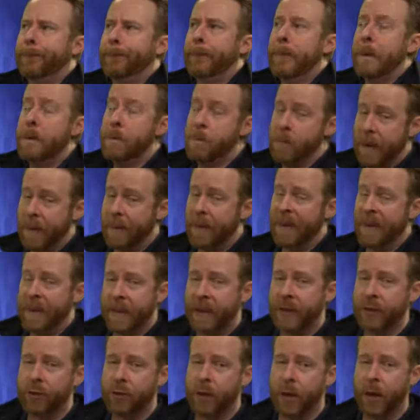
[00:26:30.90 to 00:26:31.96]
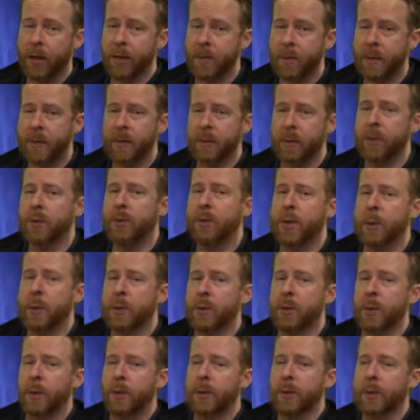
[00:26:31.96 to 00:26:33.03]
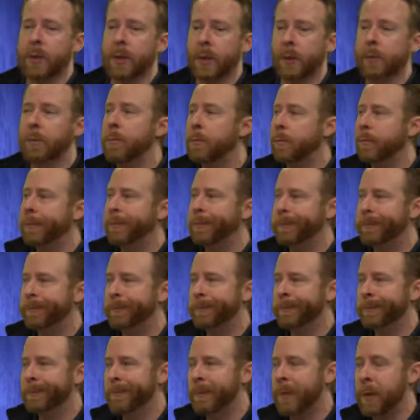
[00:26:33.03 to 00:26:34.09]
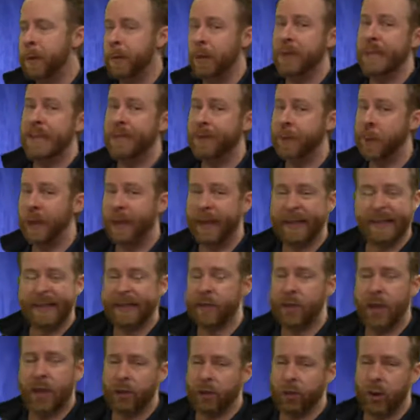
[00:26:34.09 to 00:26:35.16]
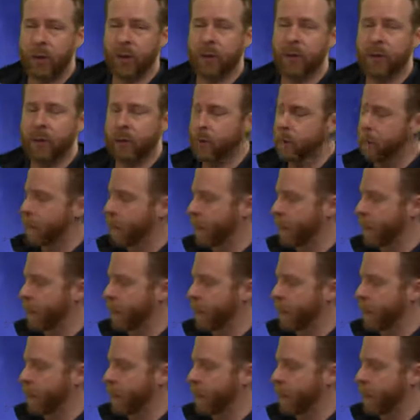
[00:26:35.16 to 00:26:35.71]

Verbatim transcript: you might be thinking sharks because we started with Shark Lagoon, but I'll give you a hint. It's not sharks.